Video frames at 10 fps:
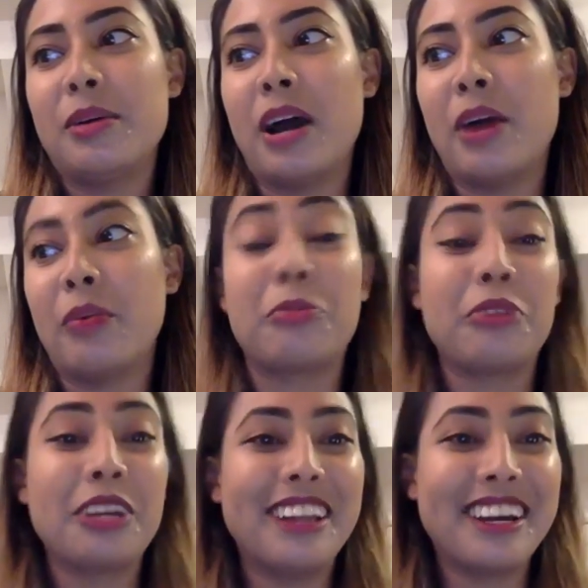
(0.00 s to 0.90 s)
uh, we're
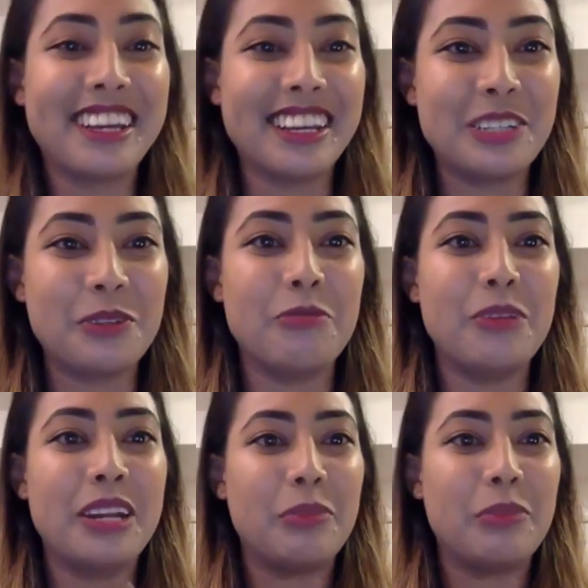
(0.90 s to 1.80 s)
pretty lucky to have
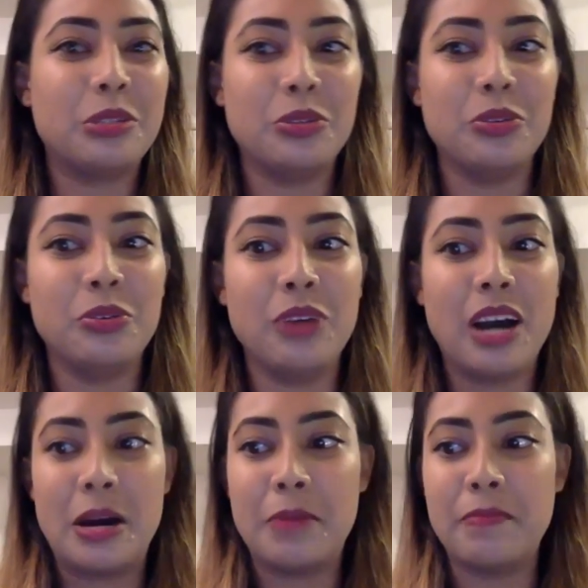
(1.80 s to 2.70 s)
been able to
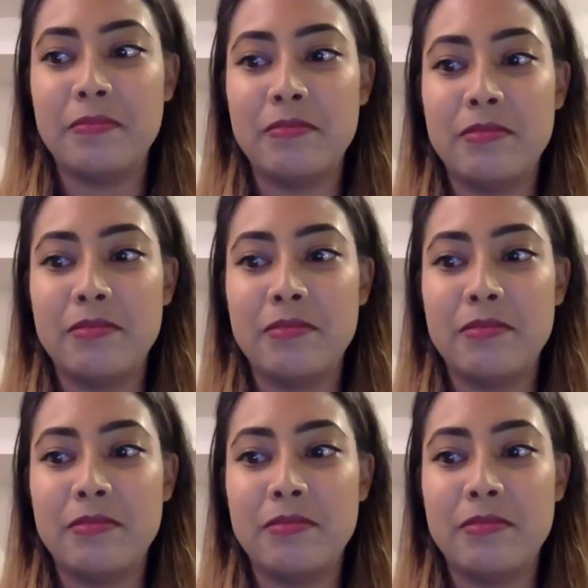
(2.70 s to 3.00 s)
um,